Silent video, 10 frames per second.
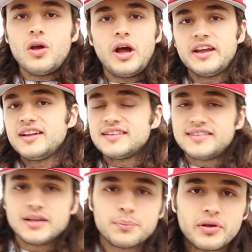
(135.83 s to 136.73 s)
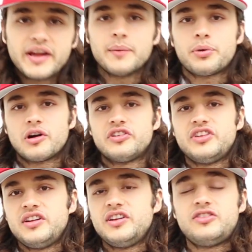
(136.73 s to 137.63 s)
I get to see him play in
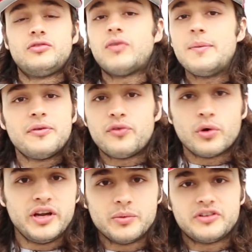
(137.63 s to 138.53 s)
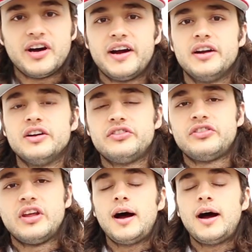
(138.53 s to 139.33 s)
person. This is right before he retires.